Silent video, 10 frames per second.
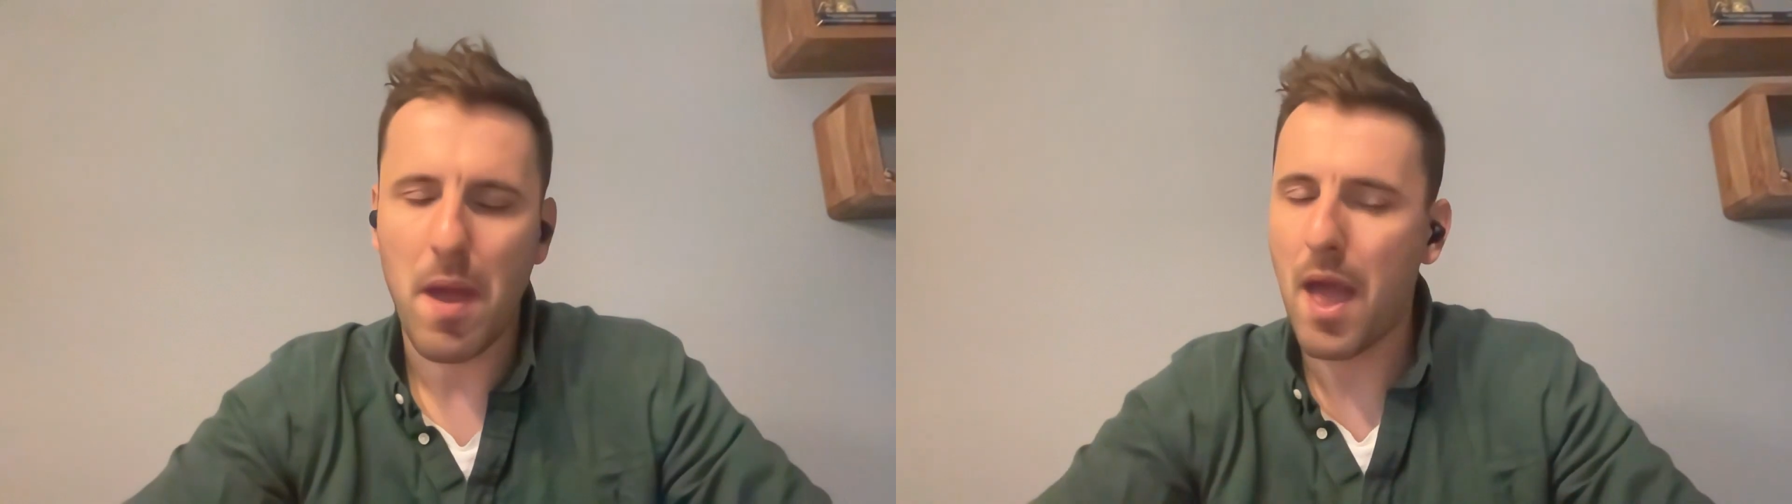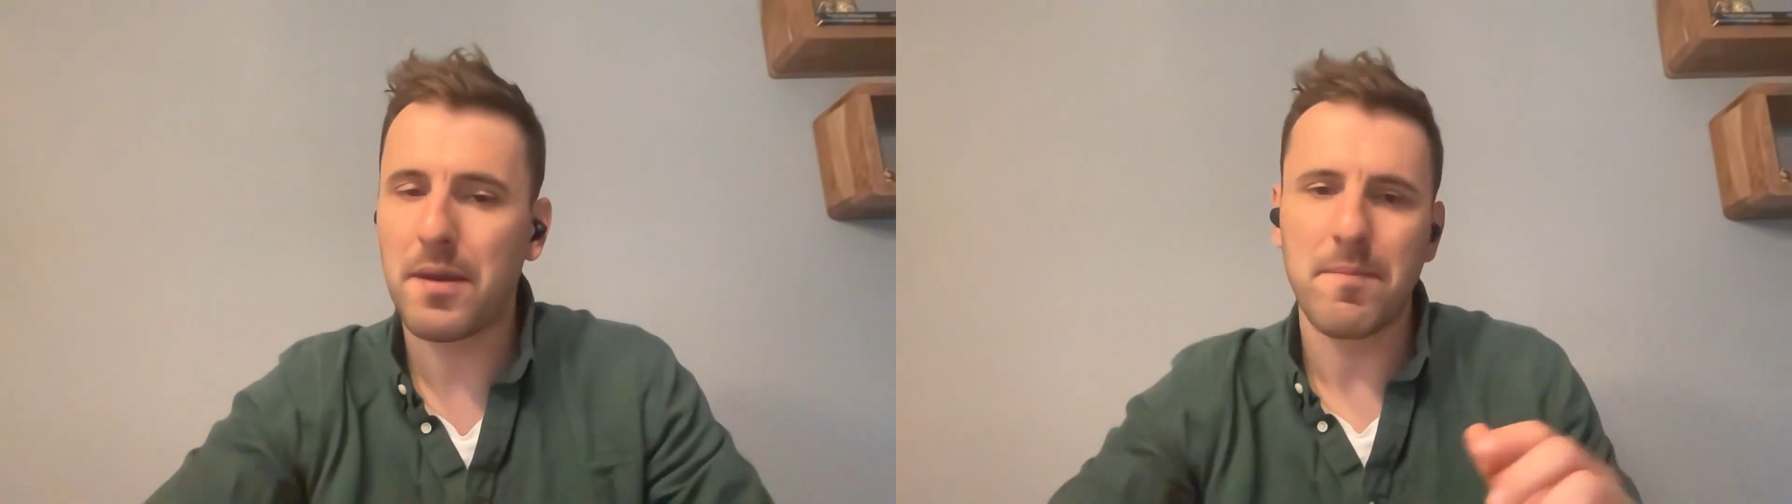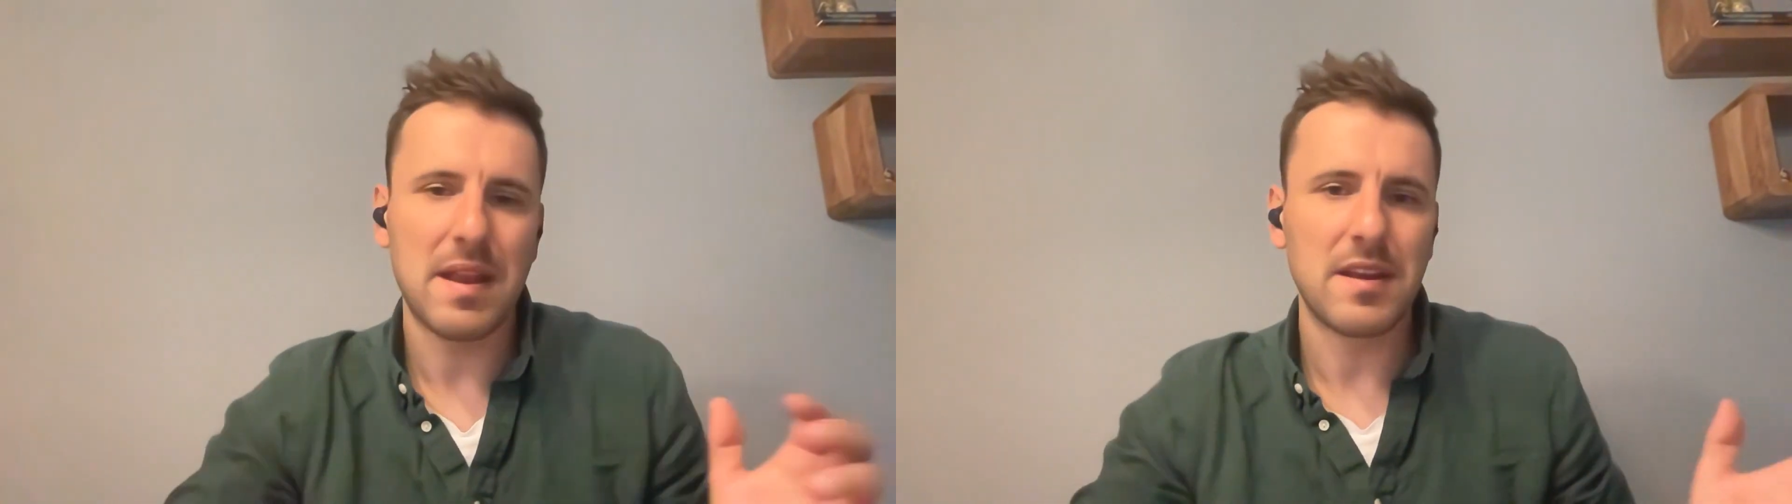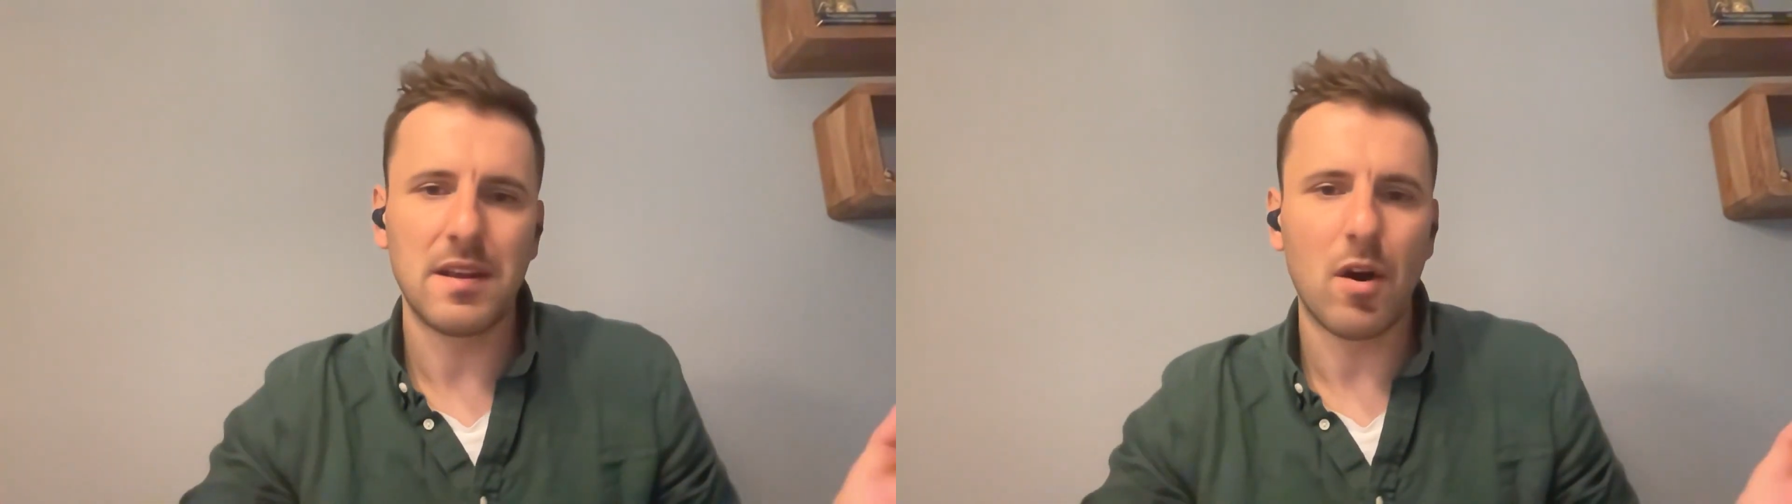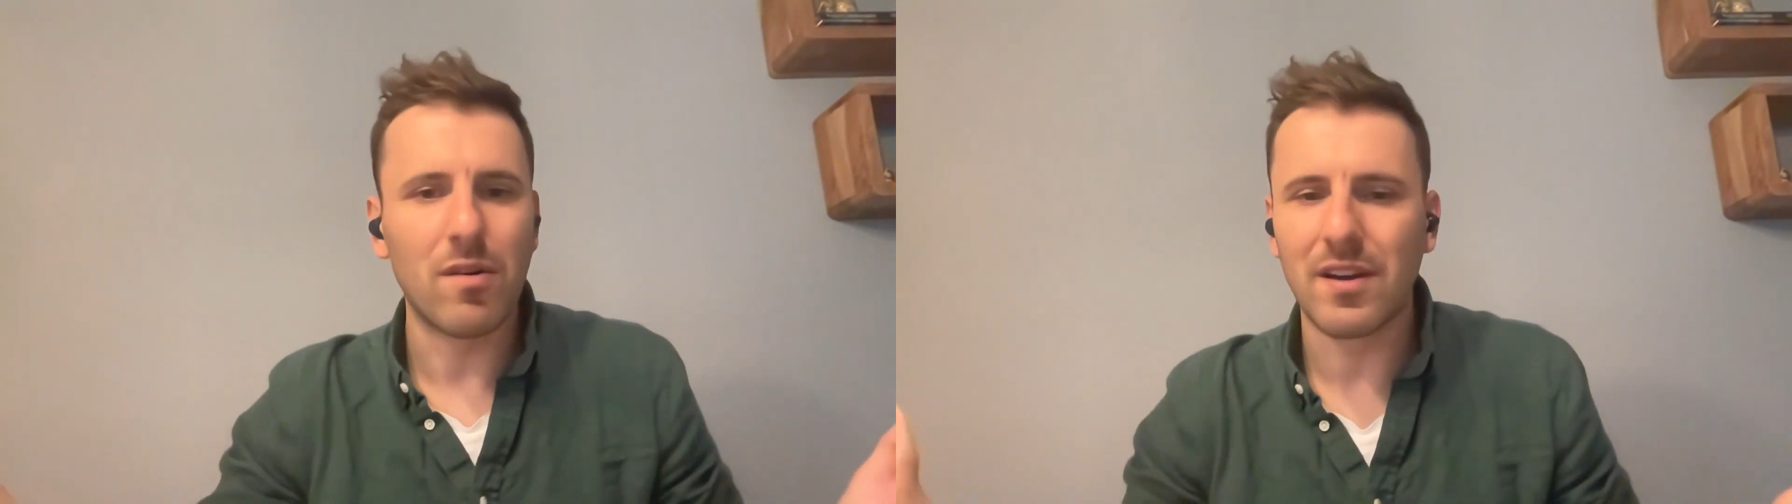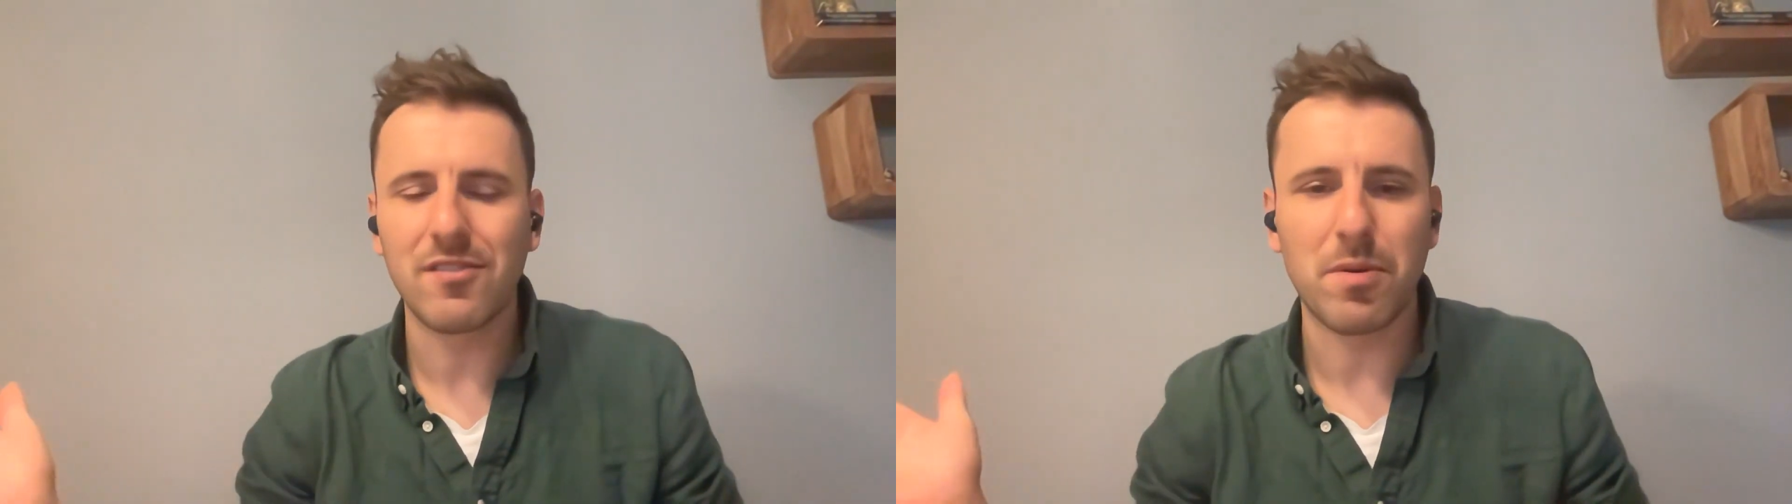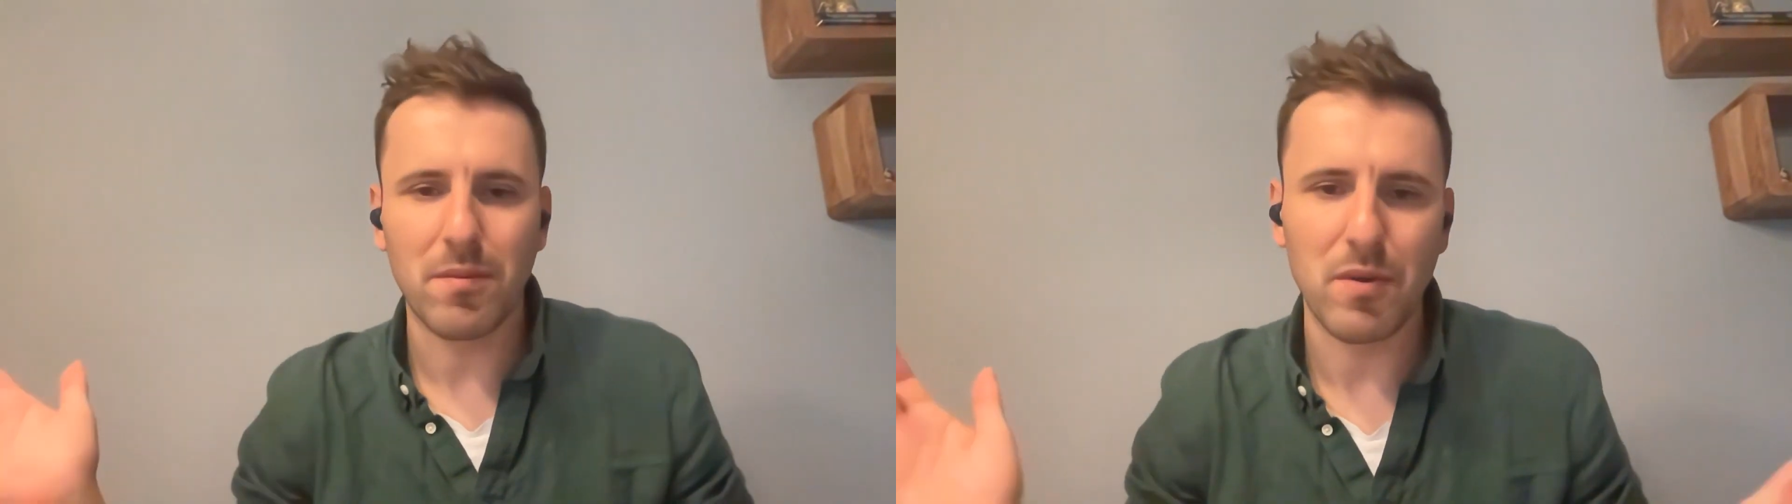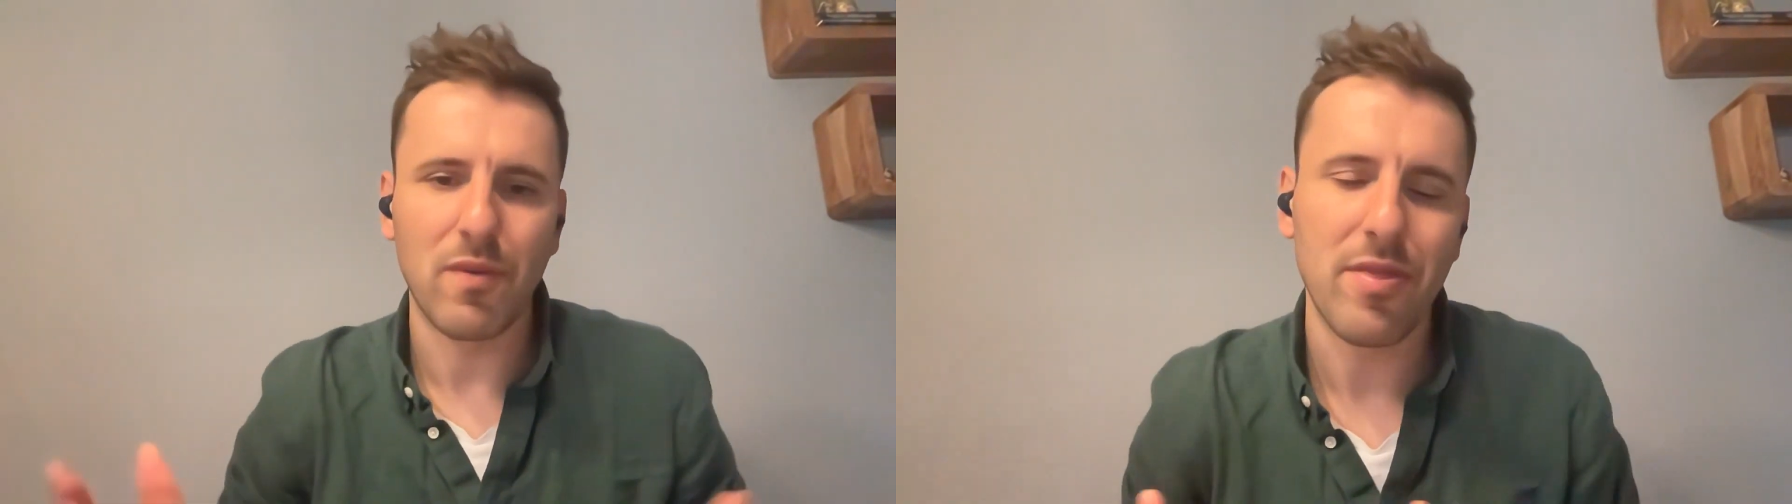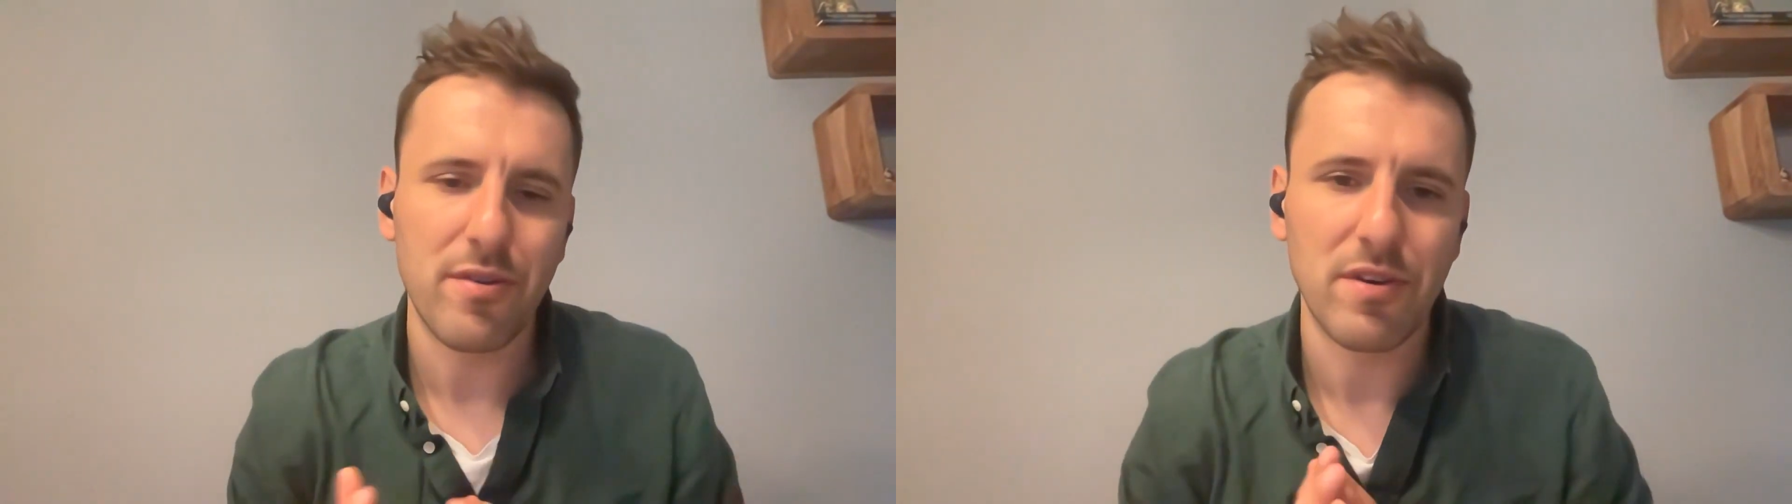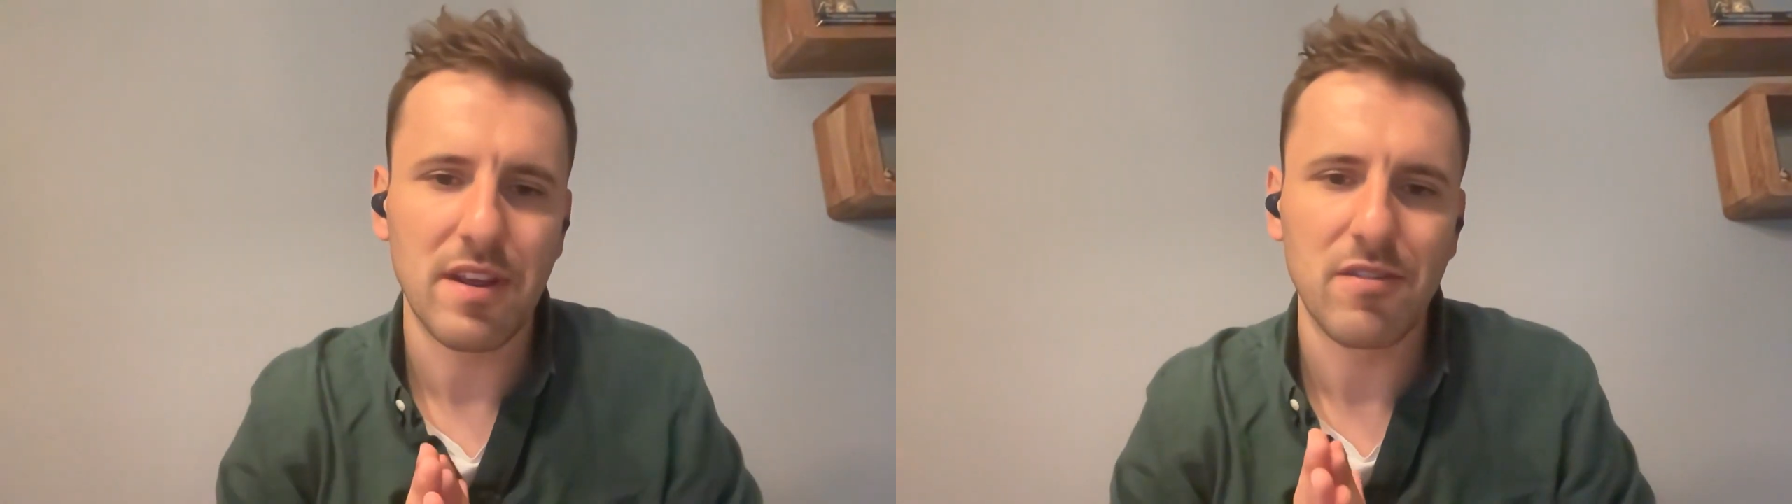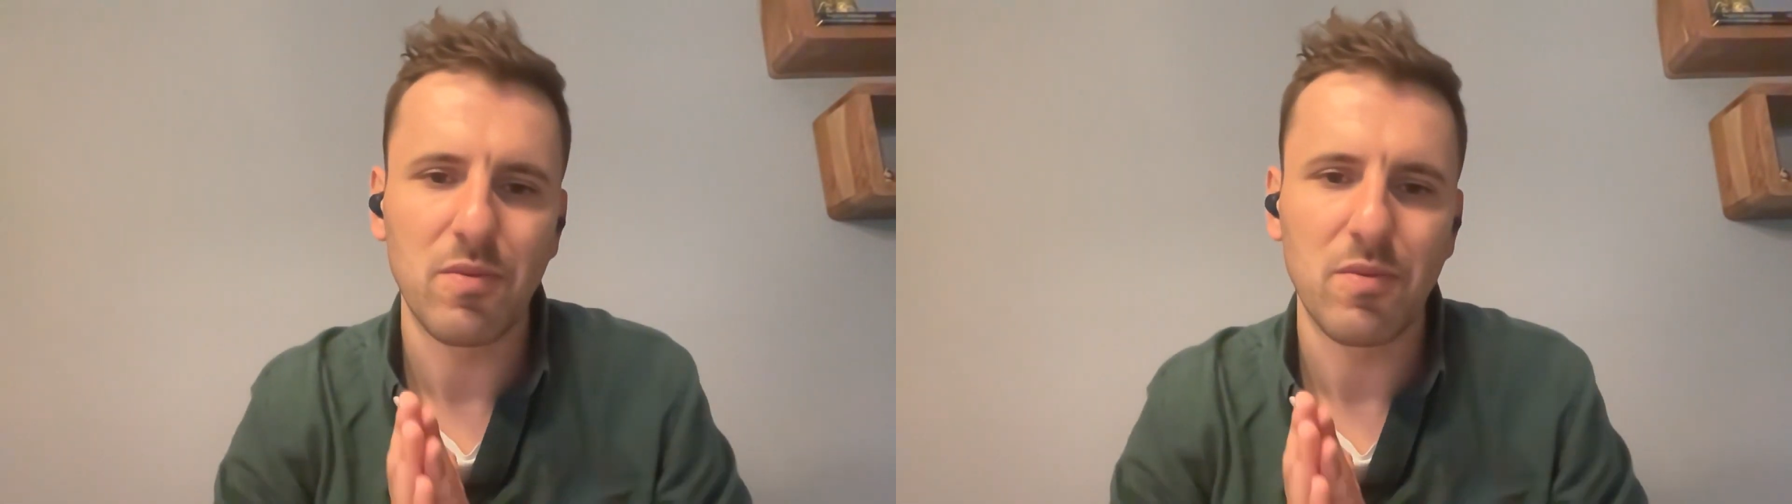and many of us probably went through this,